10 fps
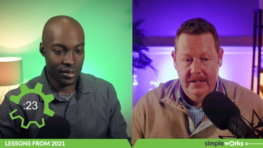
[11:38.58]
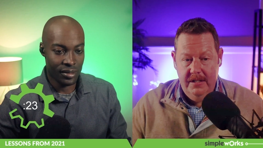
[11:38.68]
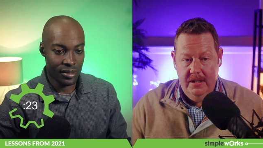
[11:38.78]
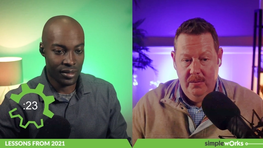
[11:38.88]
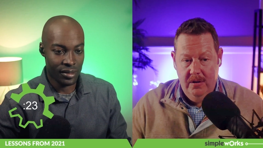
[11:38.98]
Speaker 1: in the
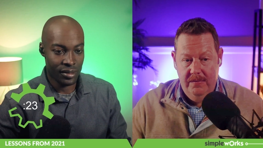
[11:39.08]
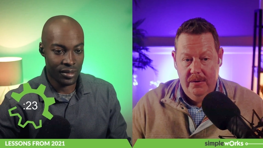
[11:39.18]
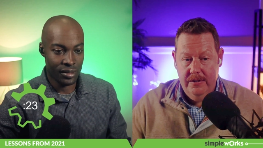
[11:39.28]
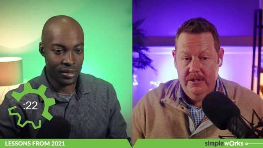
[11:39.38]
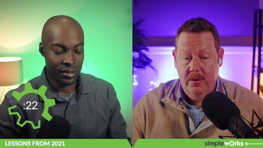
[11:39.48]
workforce.
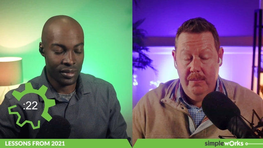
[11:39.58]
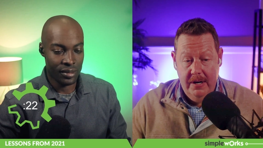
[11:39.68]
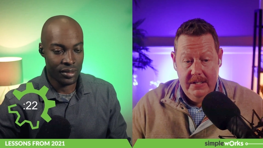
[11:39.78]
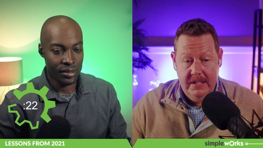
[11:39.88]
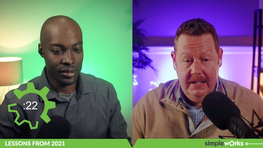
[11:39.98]
So embrace
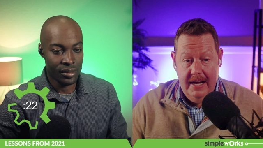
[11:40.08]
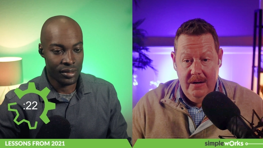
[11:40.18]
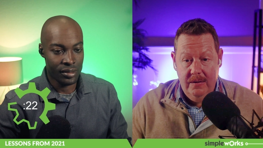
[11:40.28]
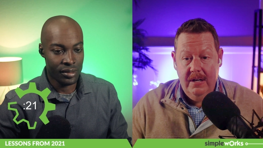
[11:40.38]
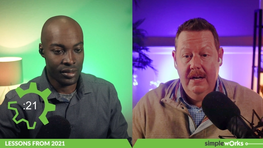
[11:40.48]
the cloud.
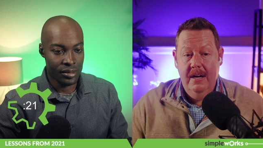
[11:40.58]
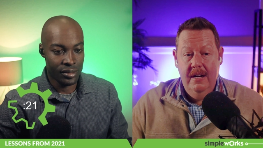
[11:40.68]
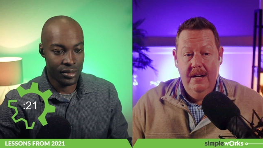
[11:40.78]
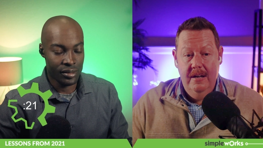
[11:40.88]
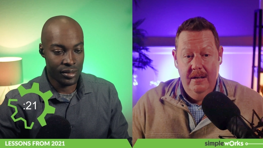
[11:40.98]

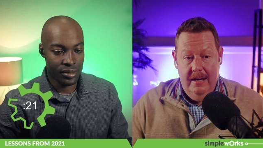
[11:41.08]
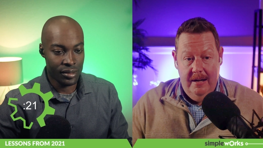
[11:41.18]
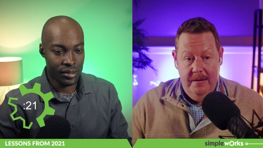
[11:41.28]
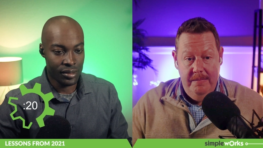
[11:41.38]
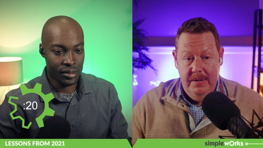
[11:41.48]
Uh,
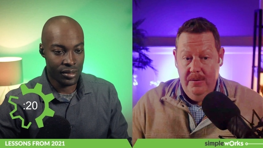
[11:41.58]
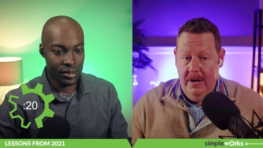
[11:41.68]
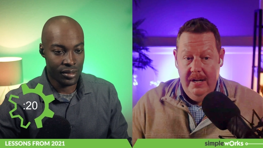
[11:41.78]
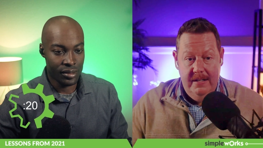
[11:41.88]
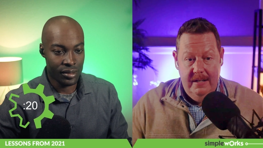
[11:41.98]
be ready
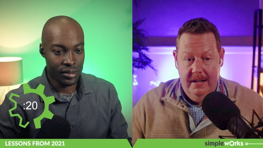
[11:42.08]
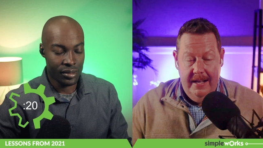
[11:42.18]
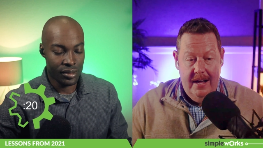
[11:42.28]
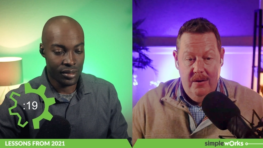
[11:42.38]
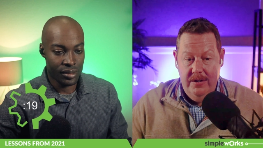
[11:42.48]
to
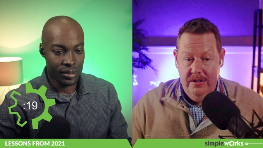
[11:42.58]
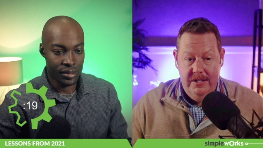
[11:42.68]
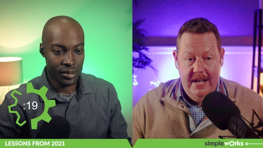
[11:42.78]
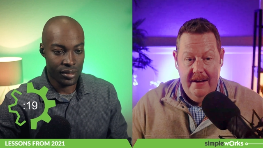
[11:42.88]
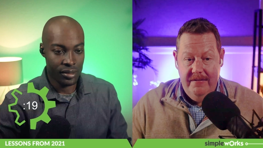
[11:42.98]
allow your
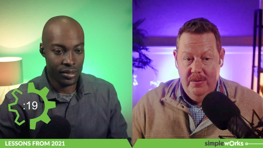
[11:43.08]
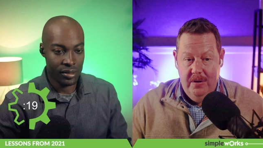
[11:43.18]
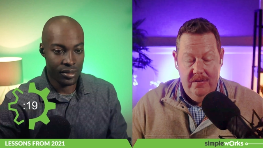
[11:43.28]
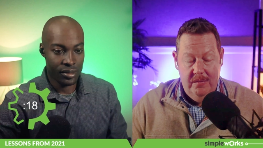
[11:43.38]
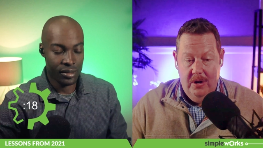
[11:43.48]
staff to work
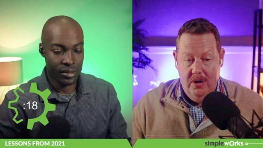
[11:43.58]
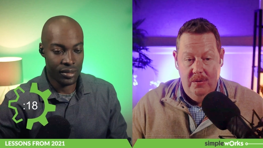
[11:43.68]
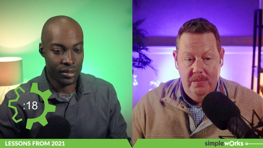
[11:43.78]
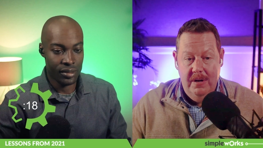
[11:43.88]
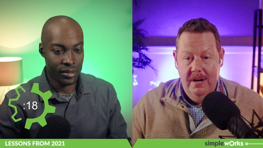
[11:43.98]
from home
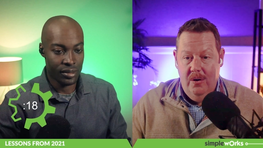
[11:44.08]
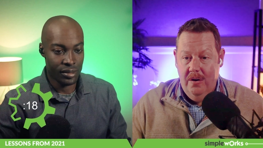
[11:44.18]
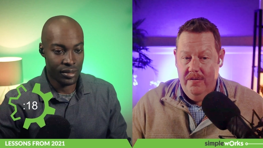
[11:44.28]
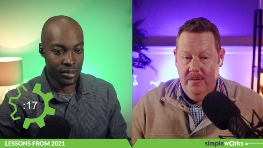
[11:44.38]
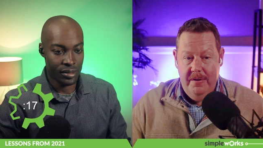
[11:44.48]
or
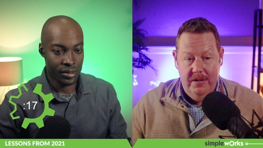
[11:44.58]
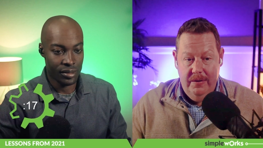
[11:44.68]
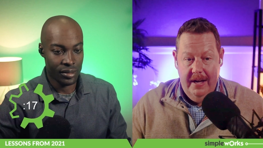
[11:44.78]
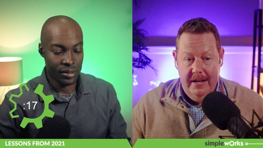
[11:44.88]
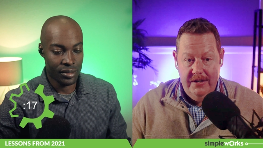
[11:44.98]
from other
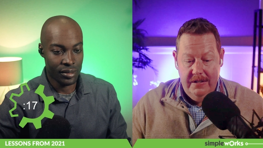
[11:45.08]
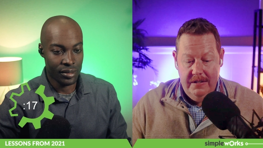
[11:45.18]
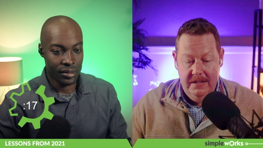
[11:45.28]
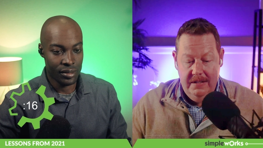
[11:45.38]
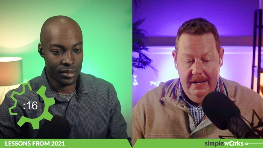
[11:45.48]
locations.
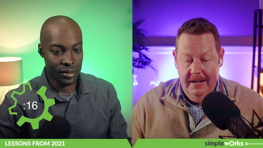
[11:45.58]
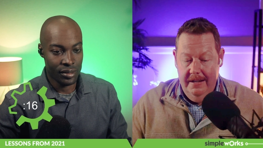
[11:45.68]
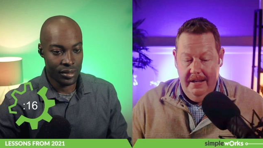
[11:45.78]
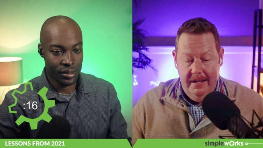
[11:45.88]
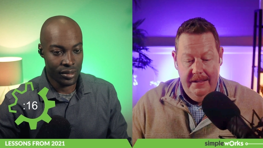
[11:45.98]
The
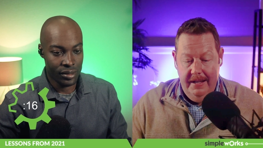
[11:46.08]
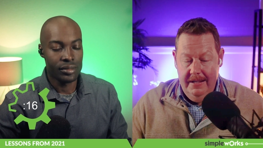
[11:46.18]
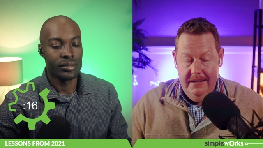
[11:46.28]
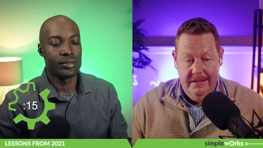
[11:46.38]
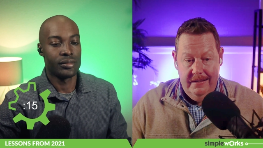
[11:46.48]
other thing
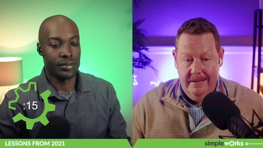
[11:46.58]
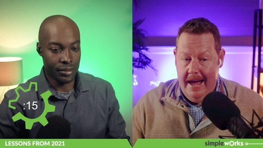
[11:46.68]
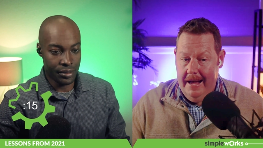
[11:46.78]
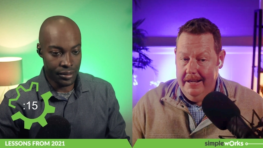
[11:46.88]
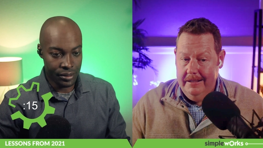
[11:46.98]
is,
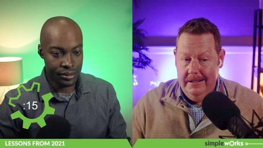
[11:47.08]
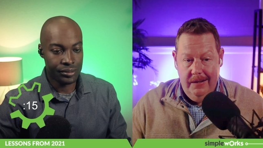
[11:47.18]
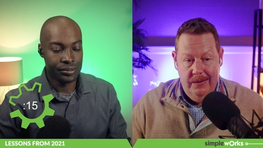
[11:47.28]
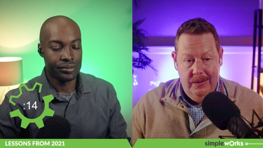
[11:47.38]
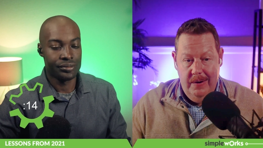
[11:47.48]
hacking's not going
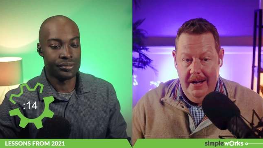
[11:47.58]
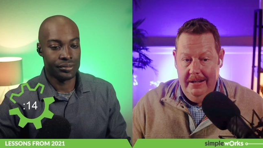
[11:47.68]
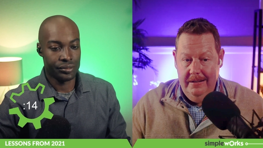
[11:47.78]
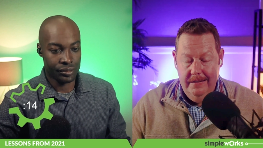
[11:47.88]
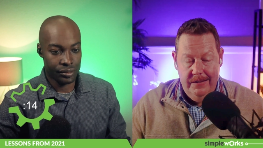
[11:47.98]
away.
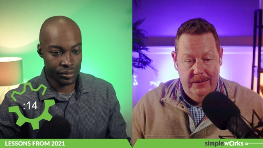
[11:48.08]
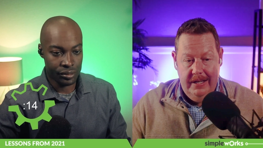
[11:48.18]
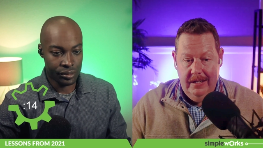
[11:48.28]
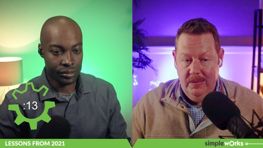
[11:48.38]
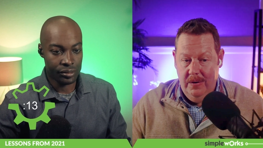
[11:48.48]
It's only
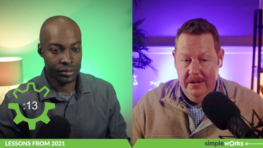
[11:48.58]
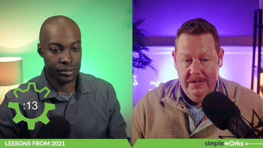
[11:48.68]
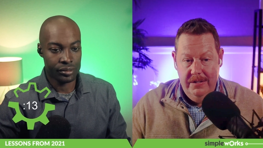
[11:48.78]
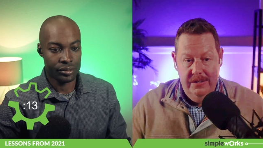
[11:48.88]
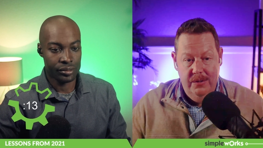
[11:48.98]
getting worse.
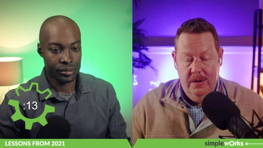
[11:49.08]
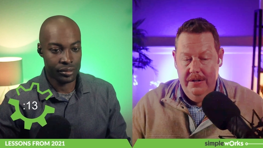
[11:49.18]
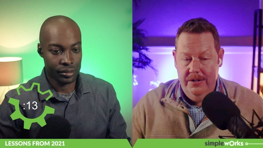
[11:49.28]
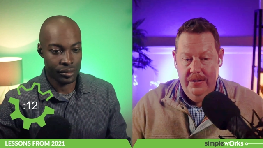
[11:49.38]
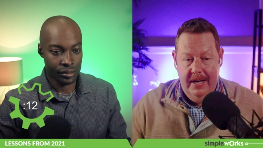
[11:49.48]
Do all that
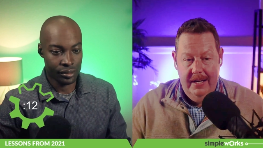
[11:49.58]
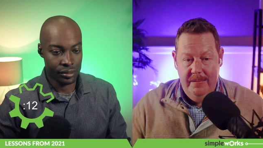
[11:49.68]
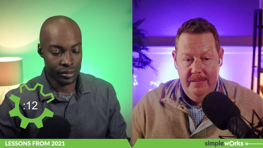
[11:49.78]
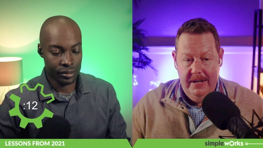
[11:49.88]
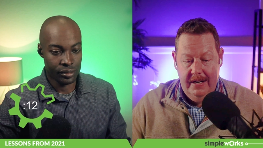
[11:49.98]
you can to
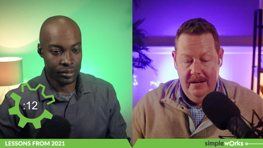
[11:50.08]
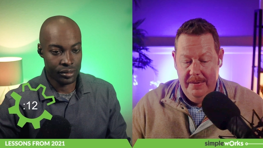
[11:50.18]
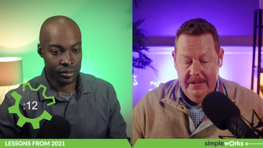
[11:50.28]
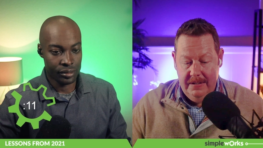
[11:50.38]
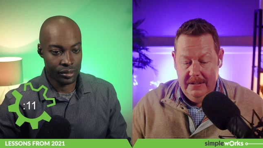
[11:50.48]
protect your
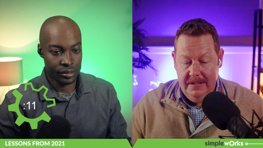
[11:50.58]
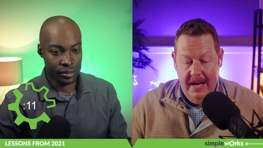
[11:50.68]
business.